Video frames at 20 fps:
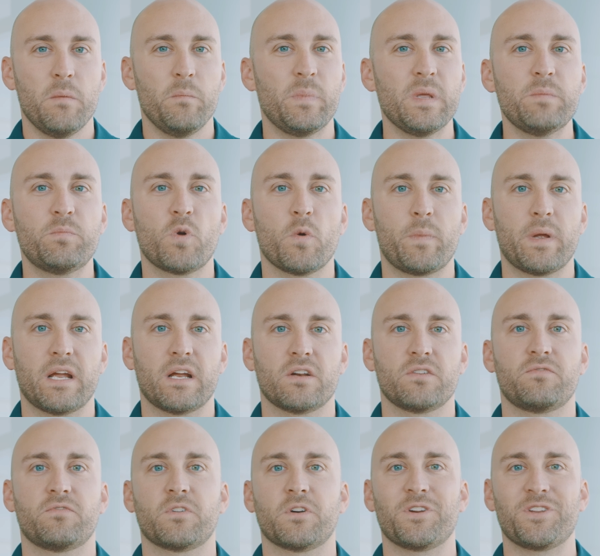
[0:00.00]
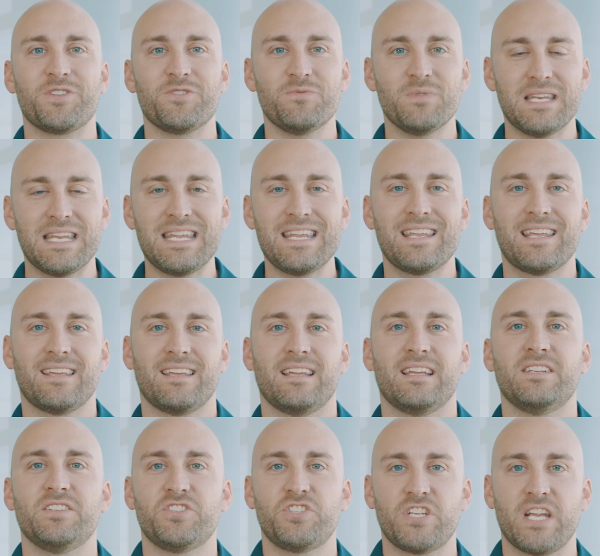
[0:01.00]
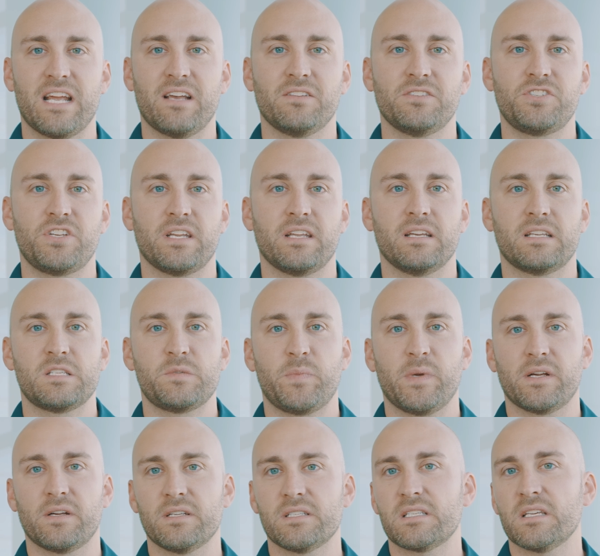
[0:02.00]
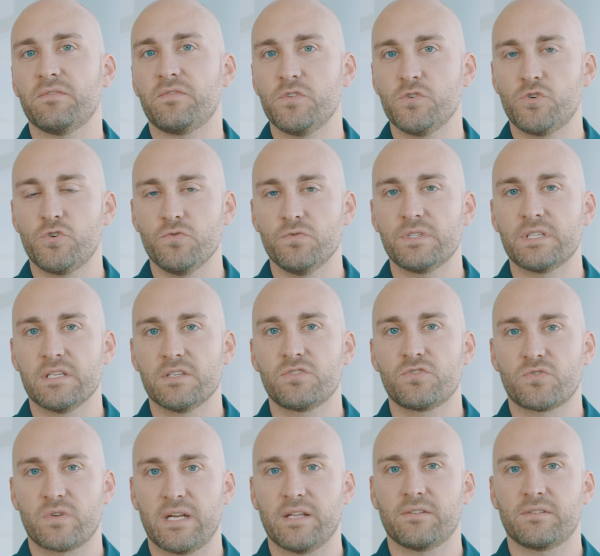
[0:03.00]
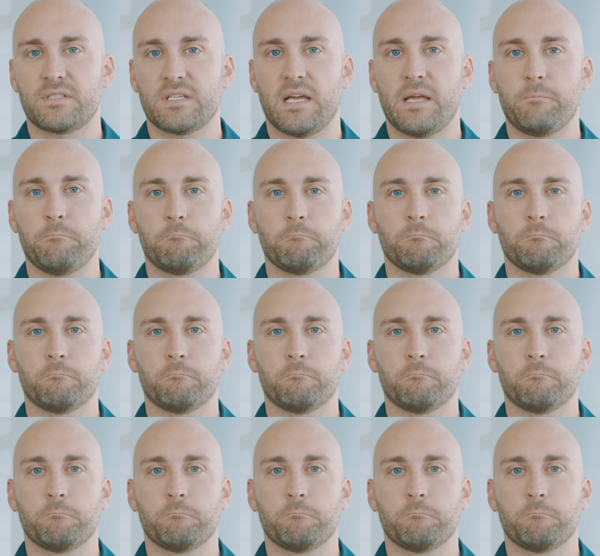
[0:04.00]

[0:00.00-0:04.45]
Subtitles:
Be prepared for a unique and challenging experience if you choose this trailer type.